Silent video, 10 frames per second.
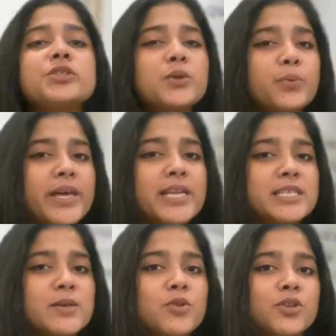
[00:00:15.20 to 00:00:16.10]
are very
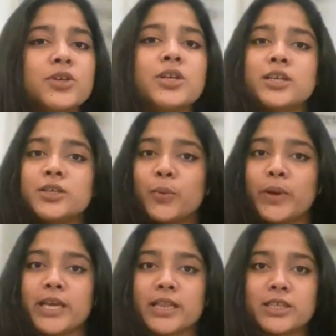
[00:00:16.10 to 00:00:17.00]
similar to
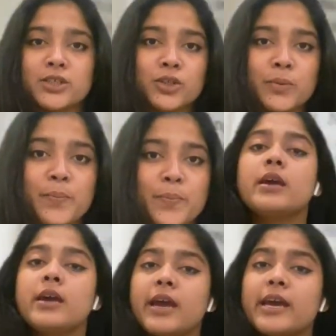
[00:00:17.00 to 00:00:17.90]
English.
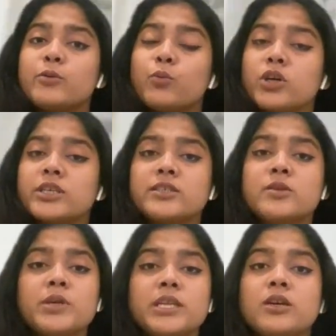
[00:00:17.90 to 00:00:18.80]
And what is the
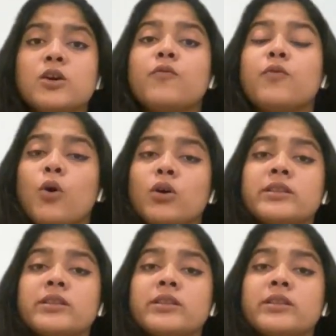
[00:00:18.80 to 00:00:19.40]
meaning of all